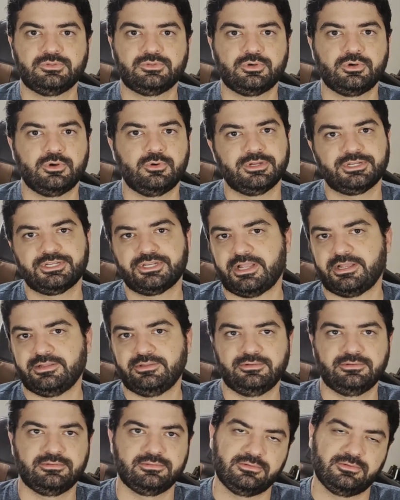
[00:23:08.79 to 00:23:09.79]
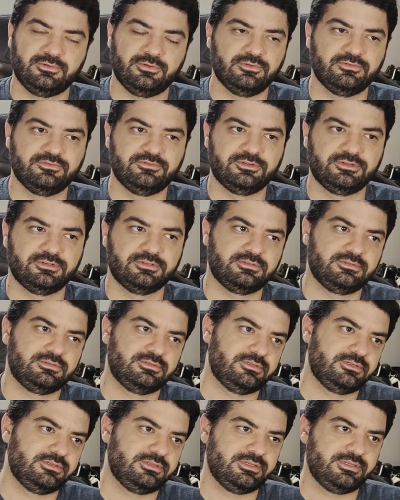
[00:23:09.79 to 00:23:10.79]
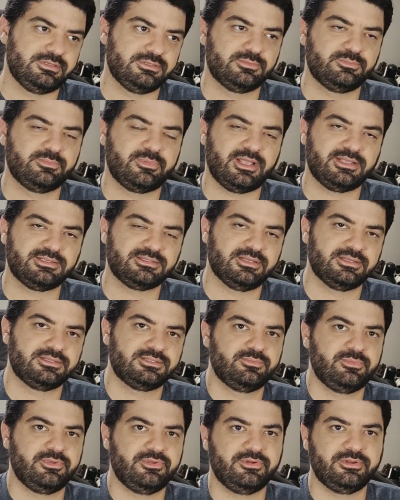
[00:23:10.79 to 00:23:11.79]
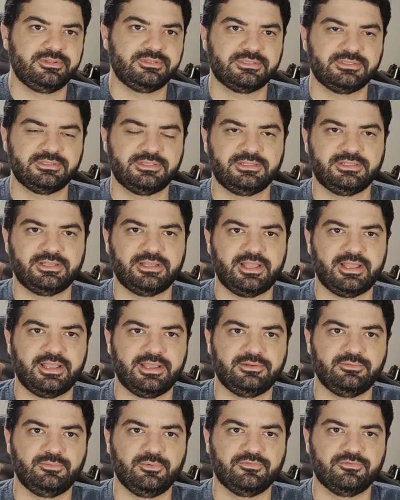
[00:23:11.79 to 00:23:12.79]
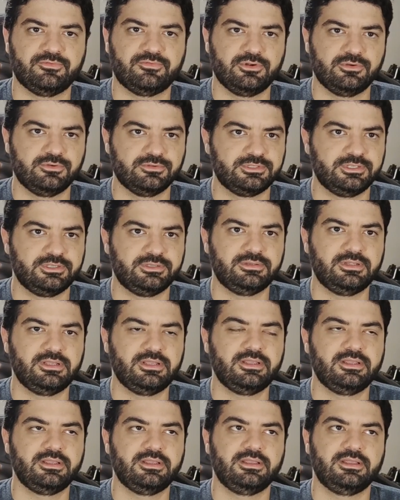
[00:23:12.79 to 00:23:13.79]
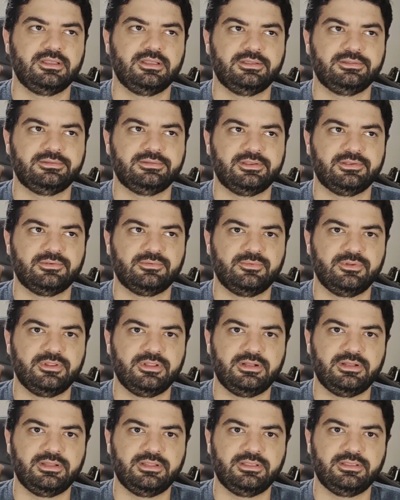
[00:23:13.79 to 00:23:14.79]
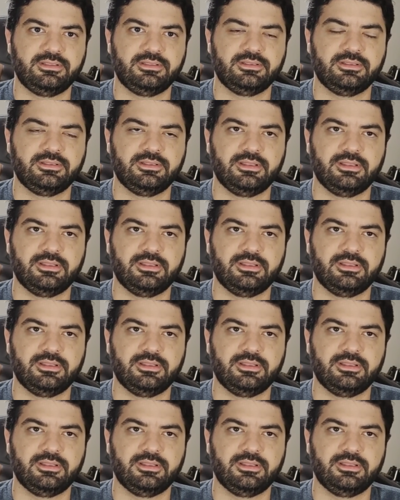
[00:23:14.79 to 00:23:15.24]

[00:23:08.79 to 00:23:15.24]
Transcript: throw a shadow over these past experiences that I had with Frozen, and I really